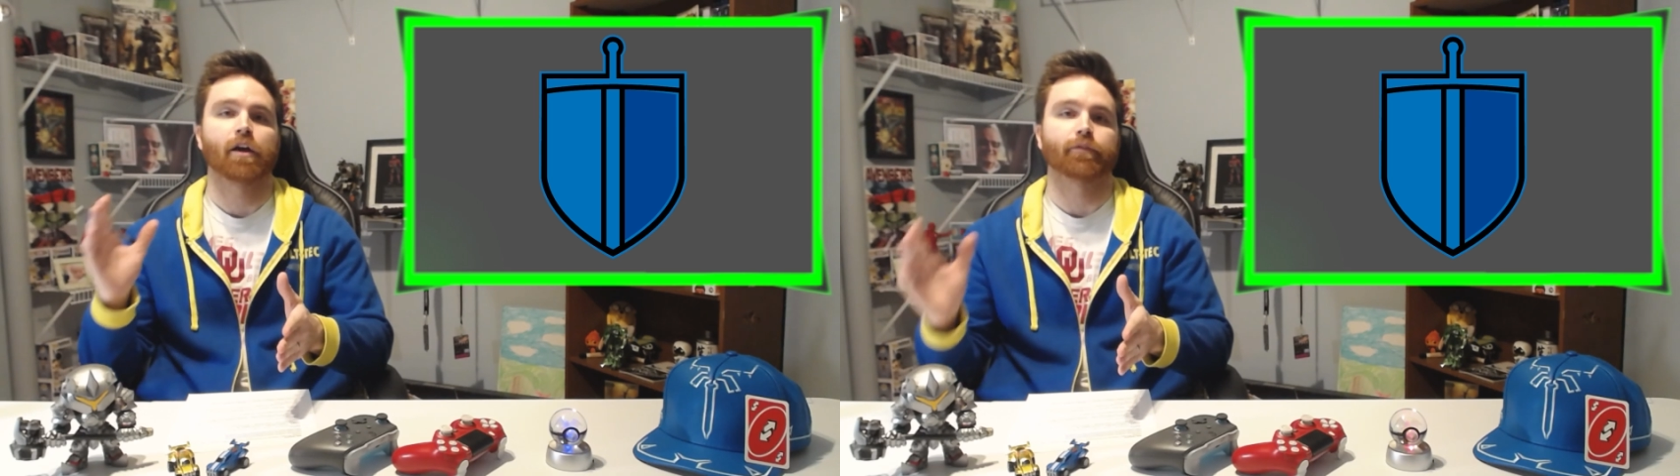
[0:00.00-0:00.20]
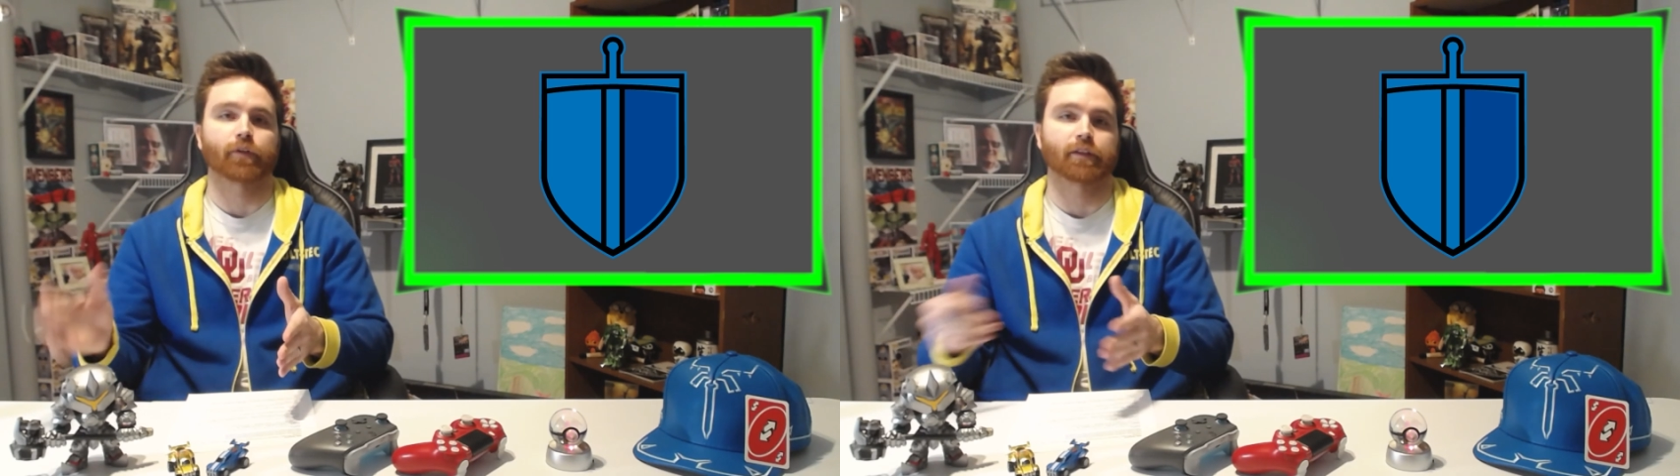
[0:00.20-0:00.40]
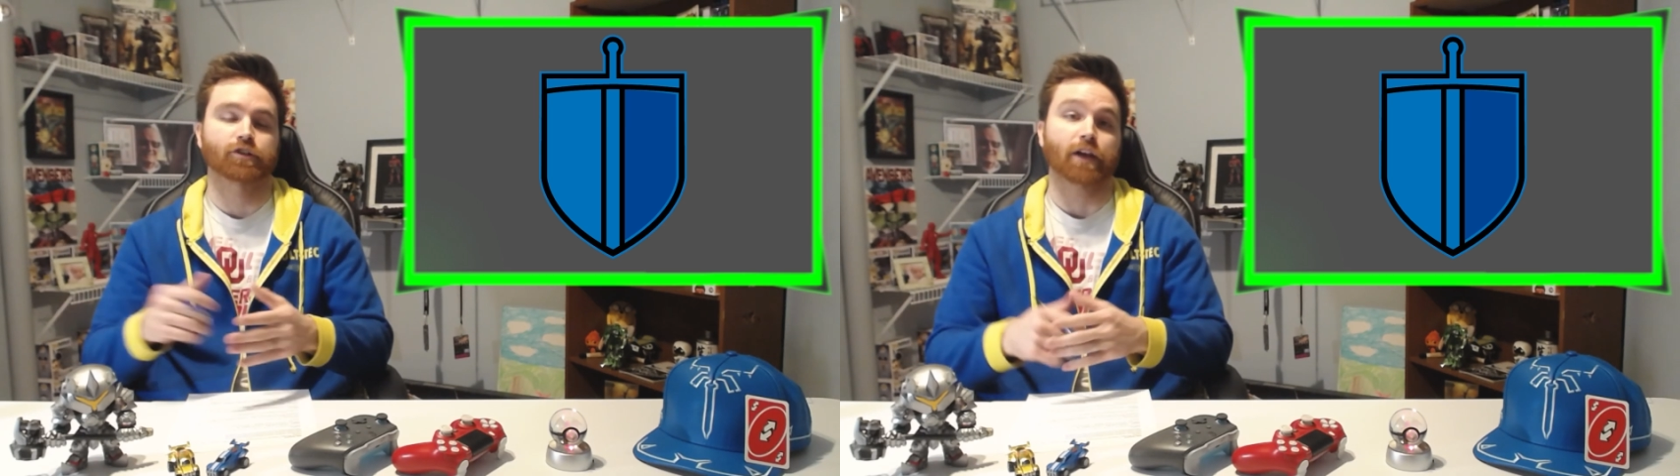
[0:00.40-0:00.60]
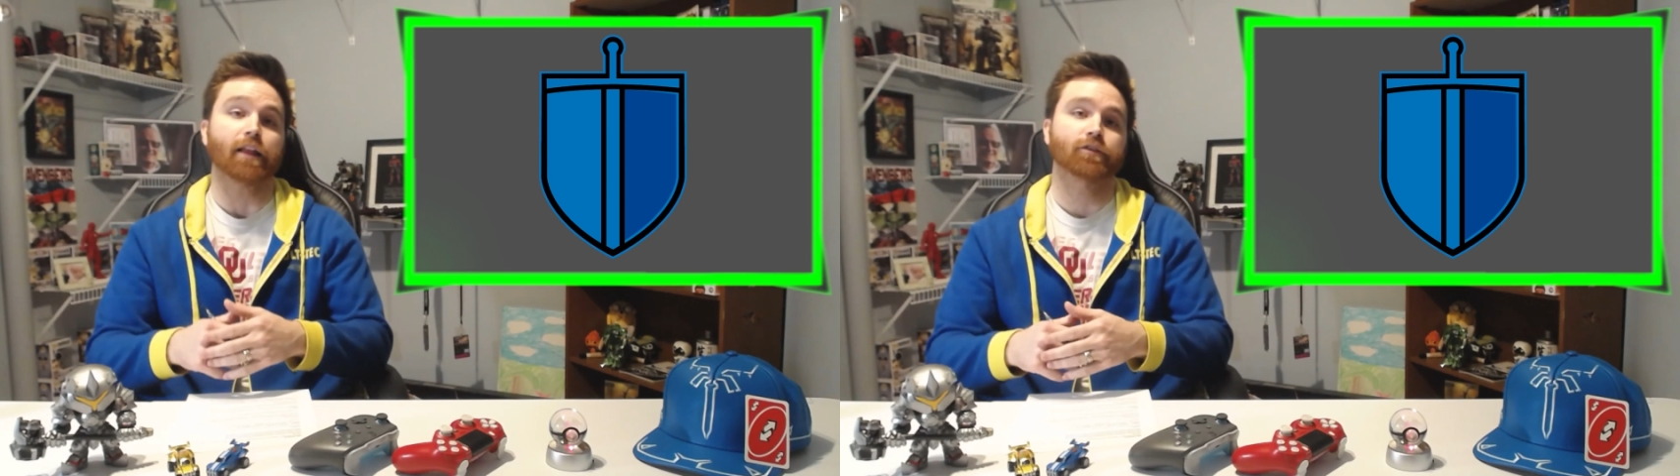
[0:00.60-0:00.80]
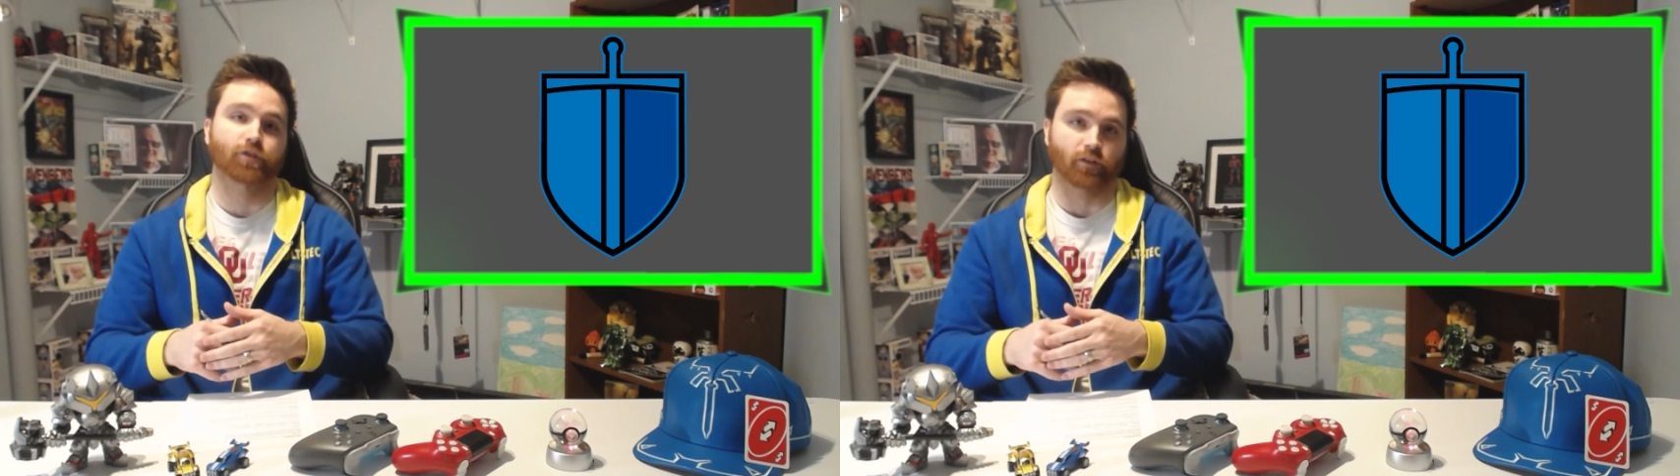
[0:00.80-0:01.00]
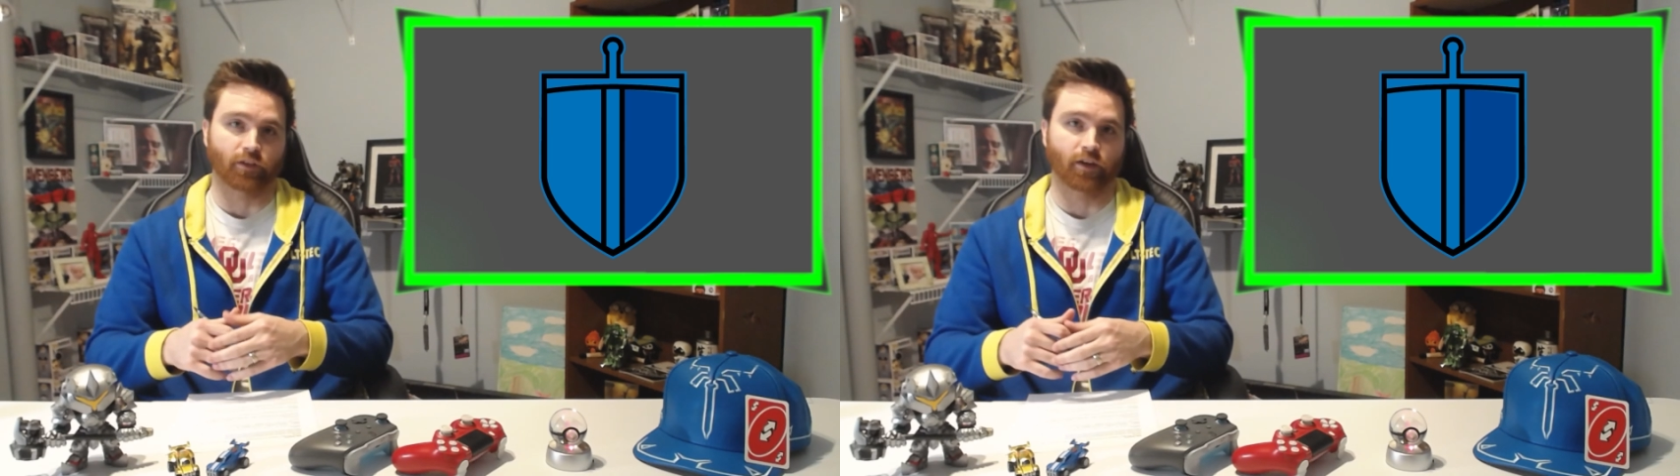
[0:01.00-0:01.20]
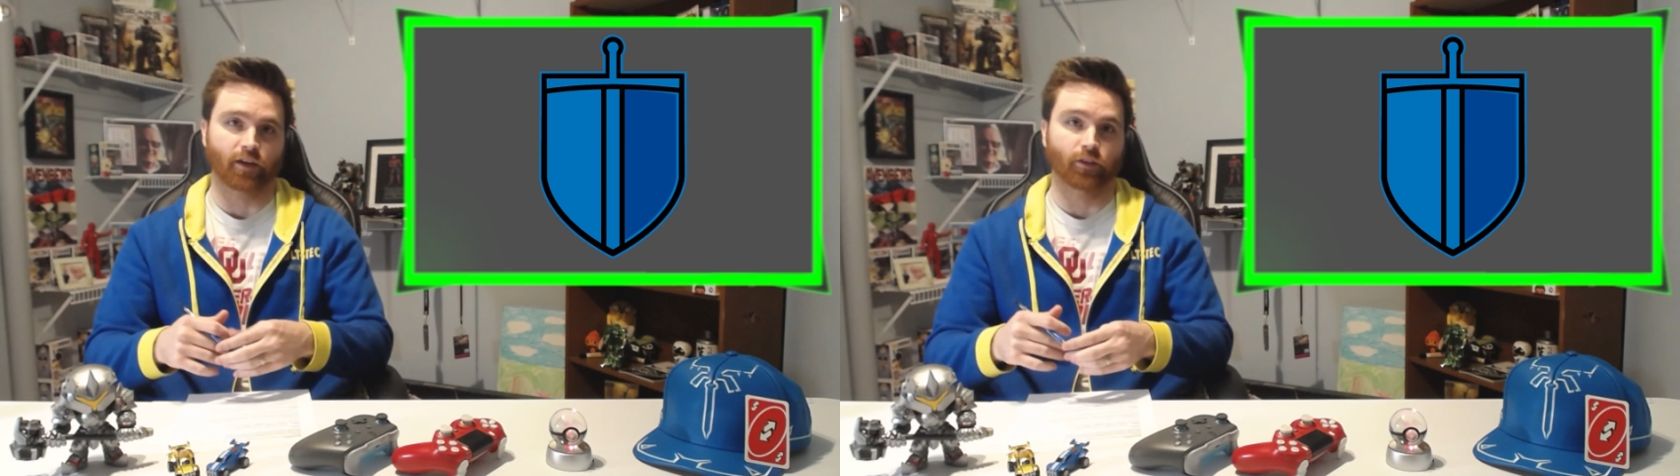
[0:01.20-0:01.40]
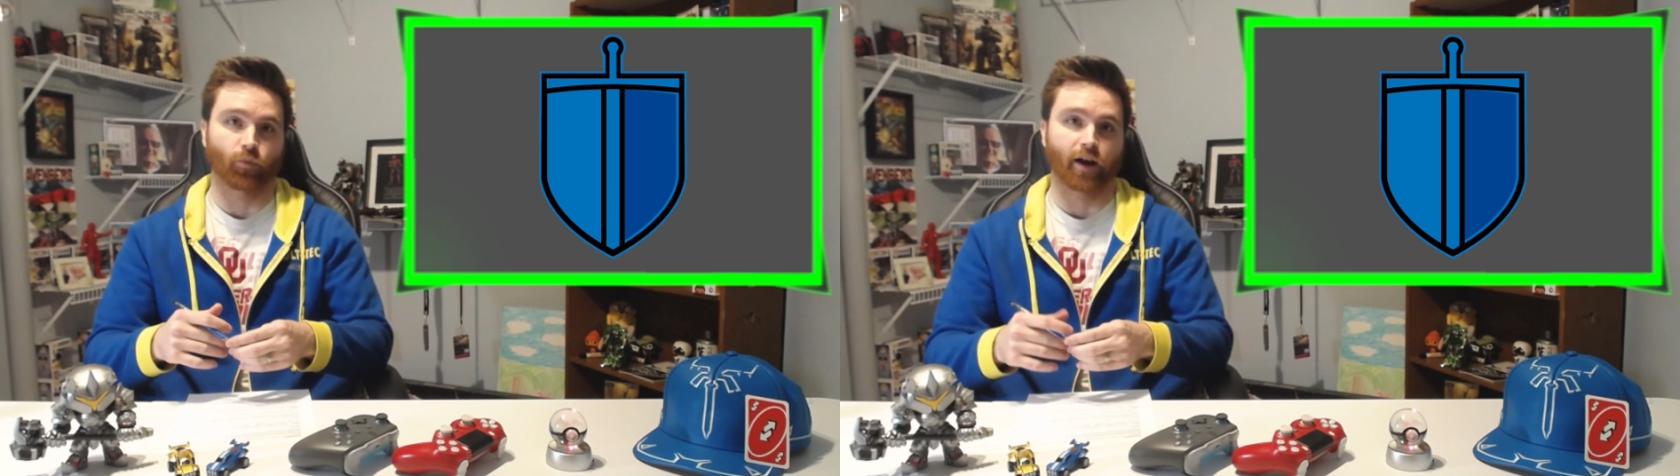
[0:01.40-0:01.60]
from the Challenger League
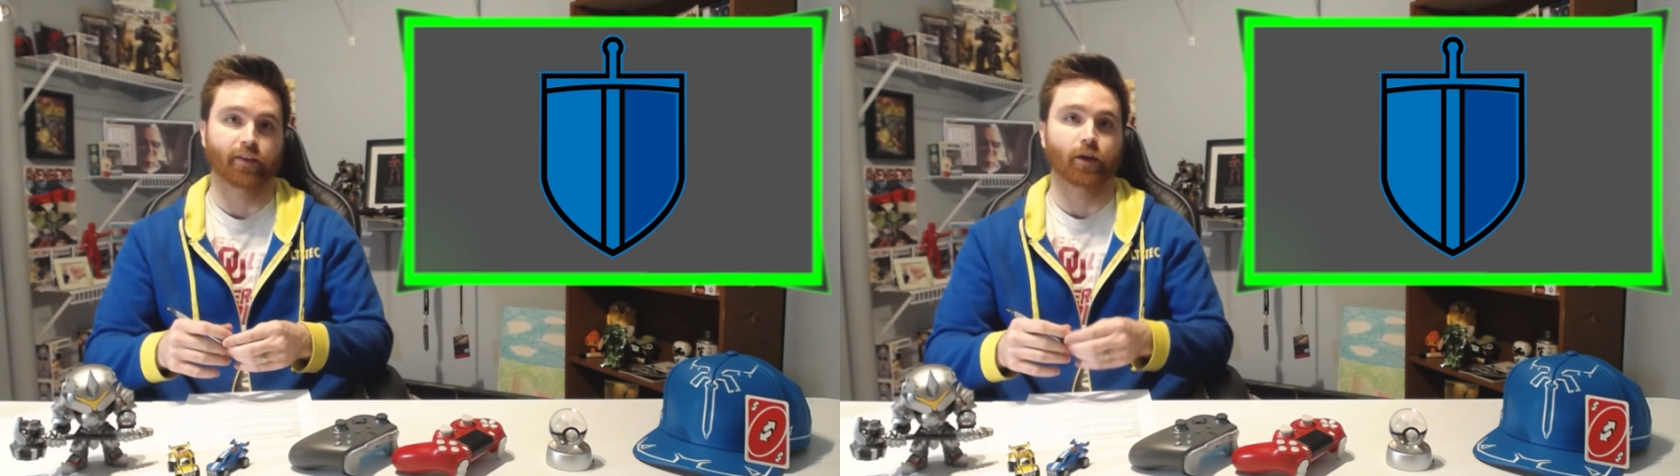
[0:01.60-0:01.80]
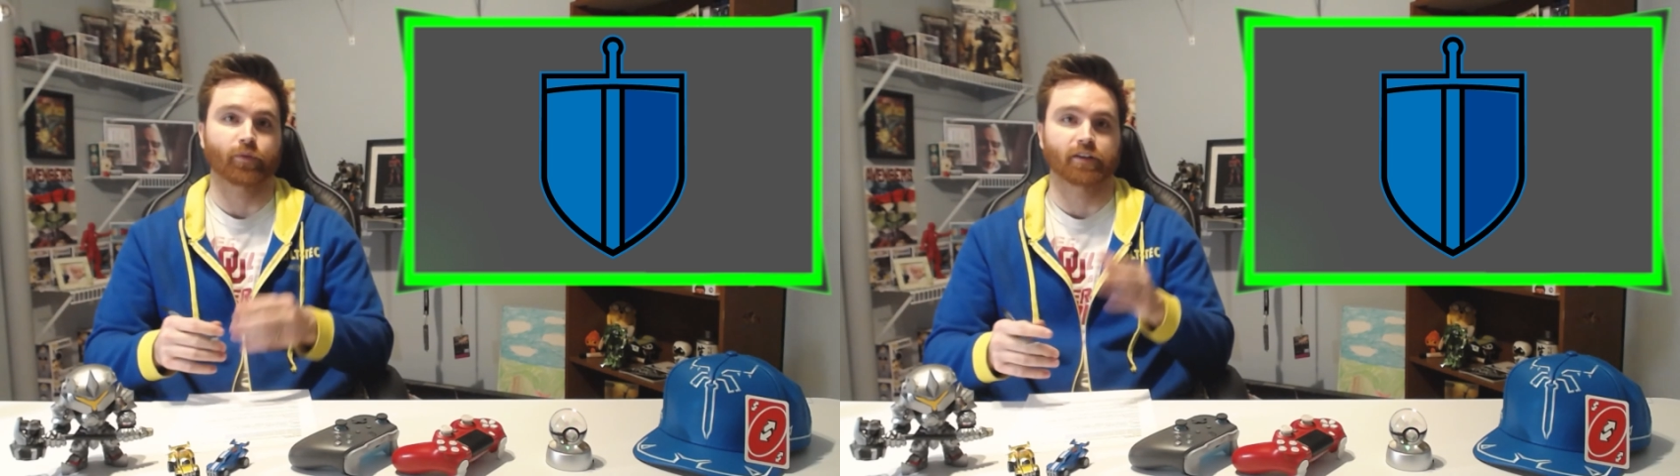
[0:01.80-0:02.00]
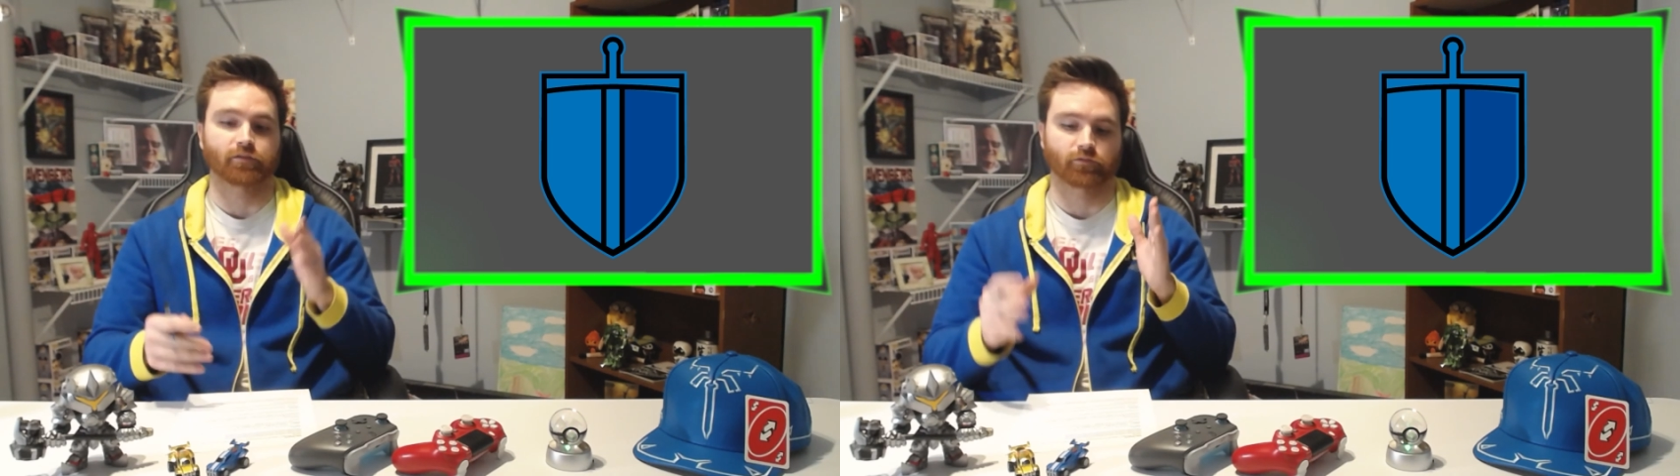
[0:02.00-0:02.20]
in the way that we